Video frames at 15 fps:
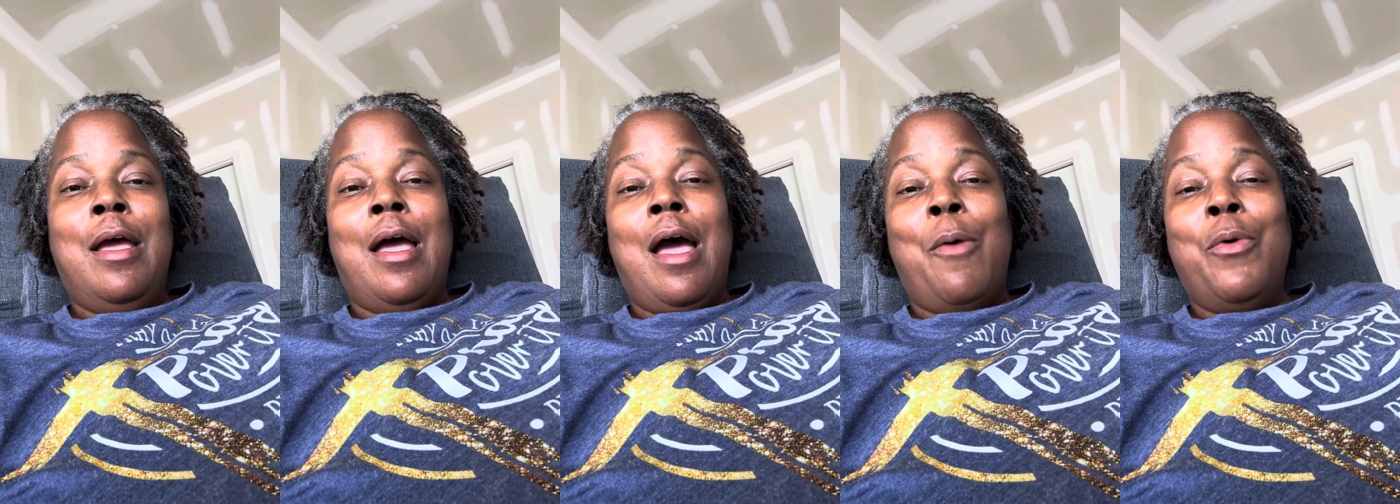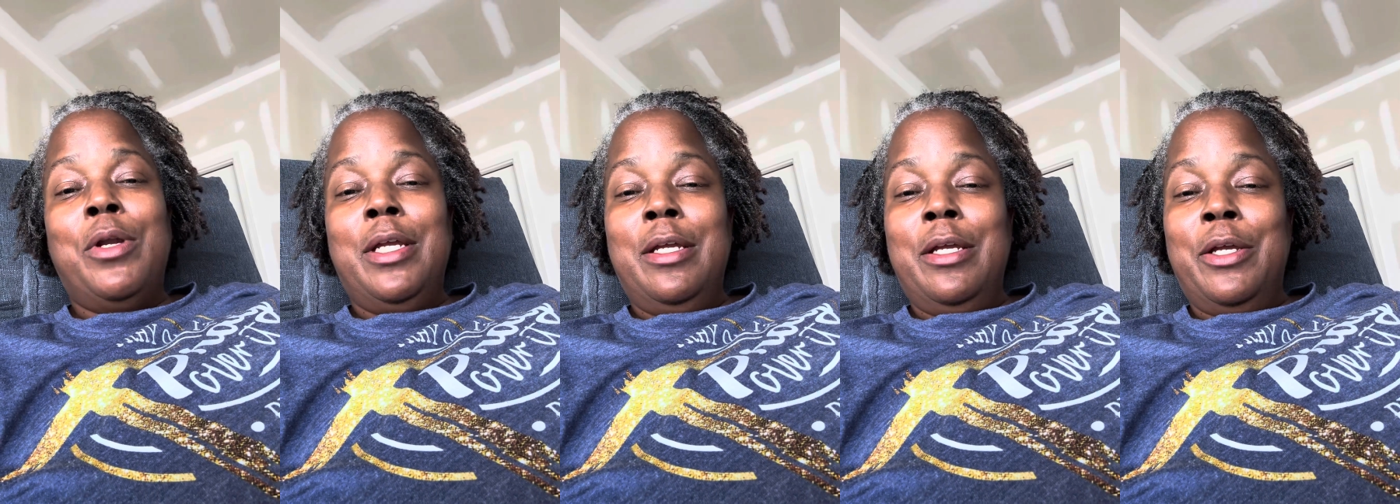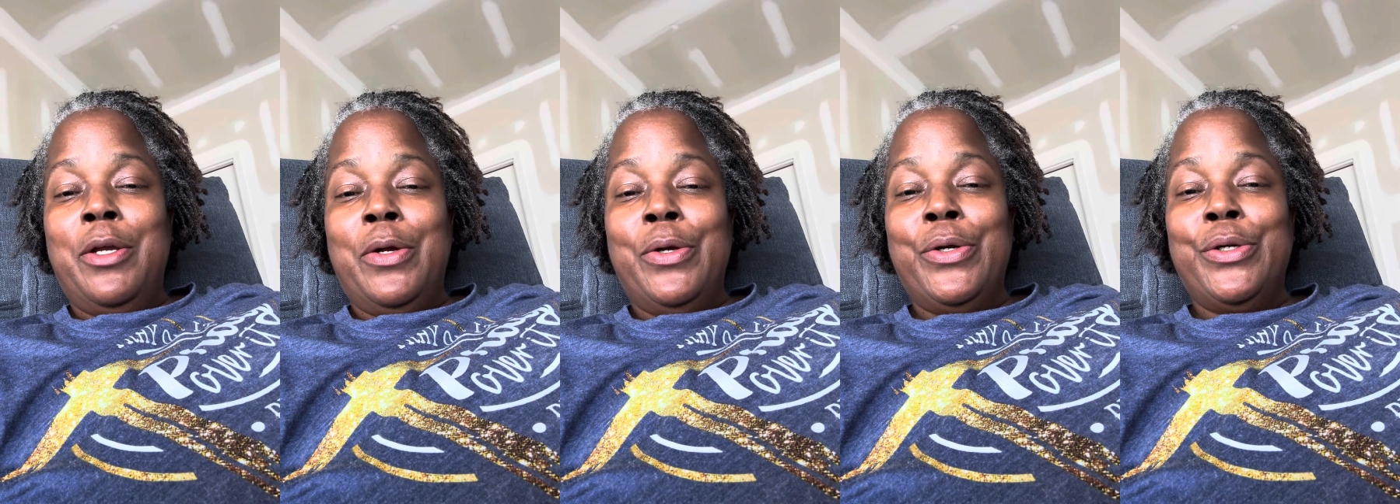I want to
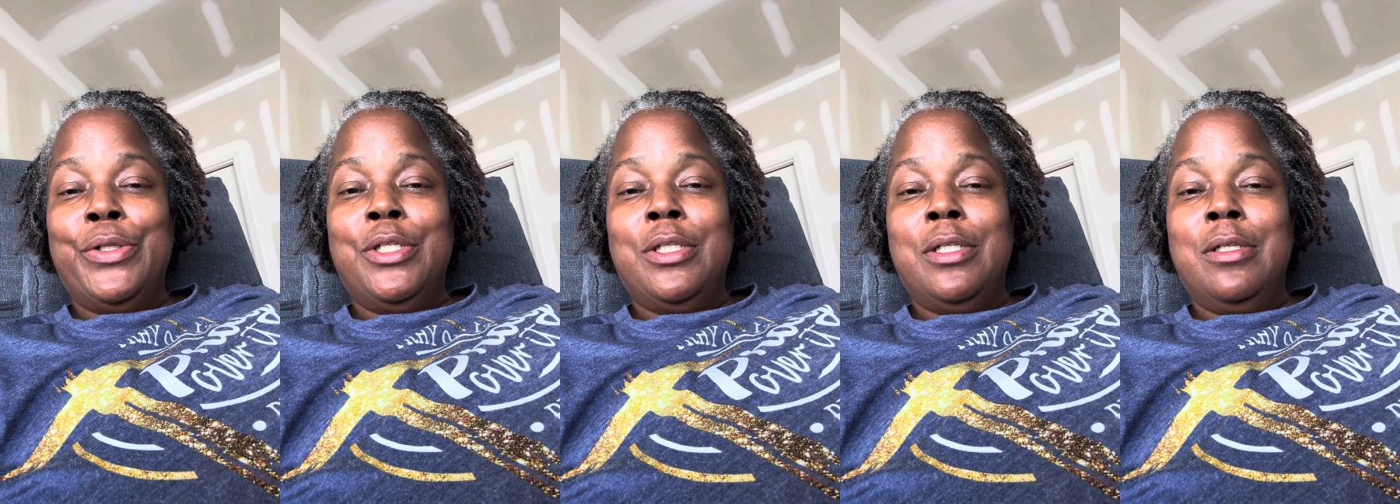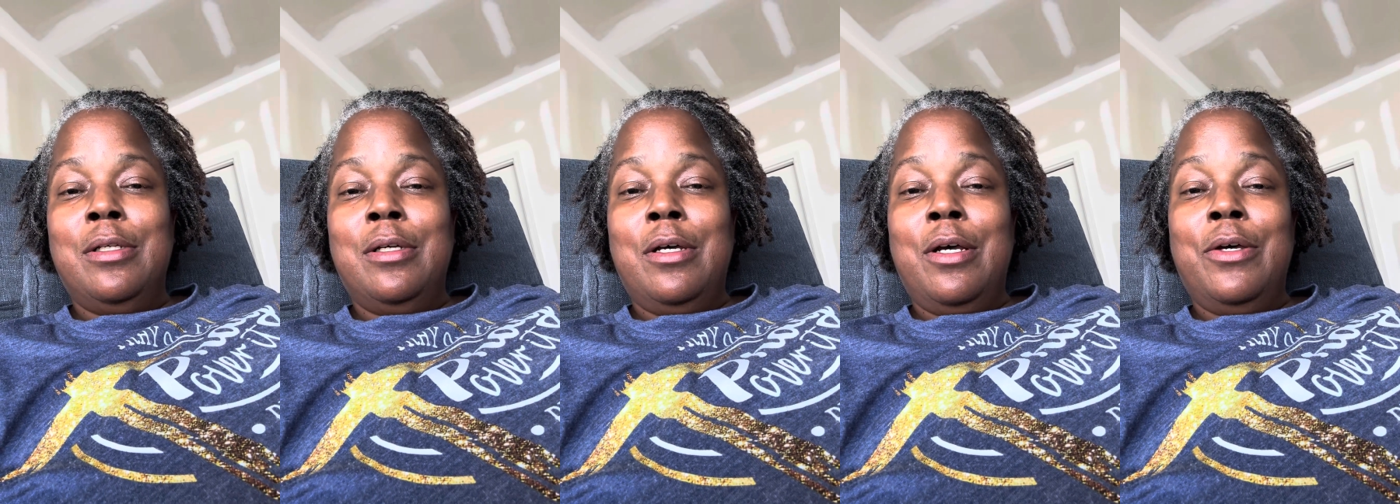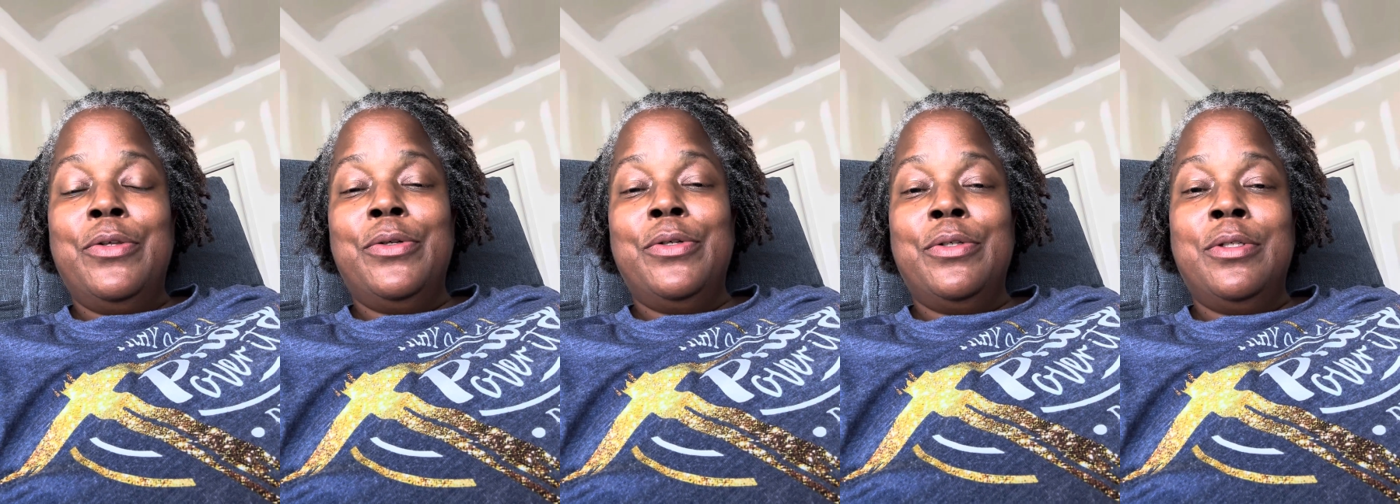encourage
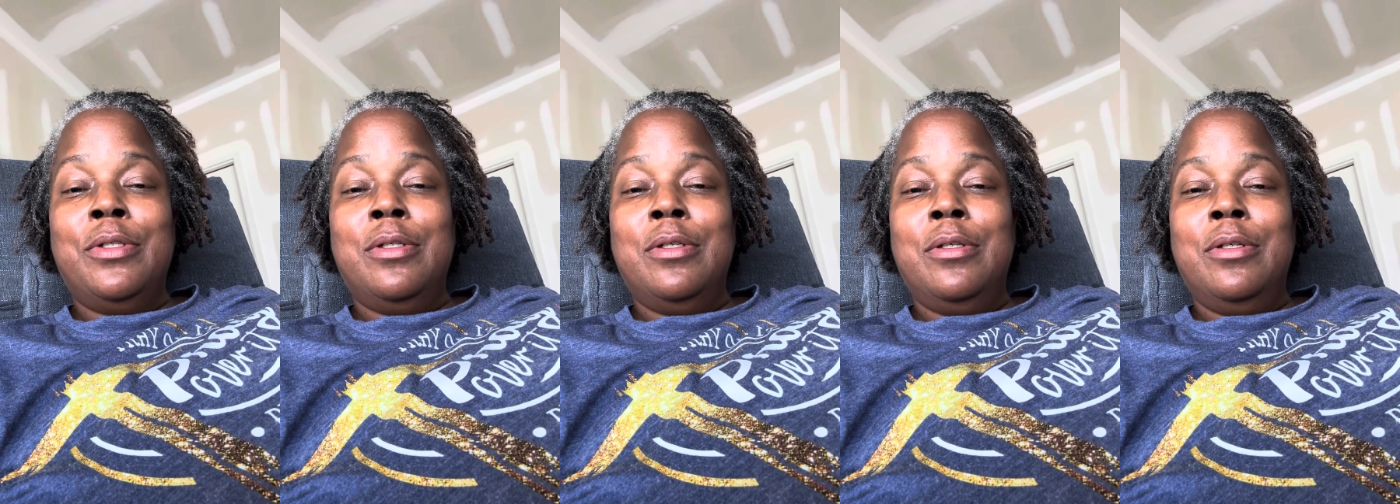others